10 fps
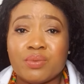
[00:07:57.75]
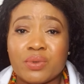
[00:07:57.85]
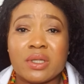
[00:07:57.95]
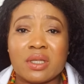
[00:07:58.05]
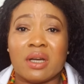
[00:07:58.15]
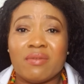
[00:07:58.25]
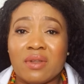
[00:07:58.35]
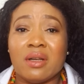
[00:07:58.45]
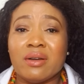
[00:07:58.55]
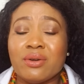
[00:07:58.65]
preserve
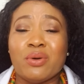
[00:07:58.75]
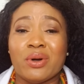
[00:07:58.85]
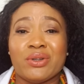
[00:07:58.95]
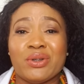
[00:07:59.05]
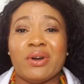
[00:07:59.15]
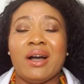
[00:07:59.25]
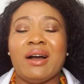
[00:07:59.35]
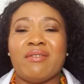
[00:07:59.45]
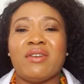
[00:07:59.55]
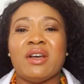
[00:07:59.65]
the little one you have.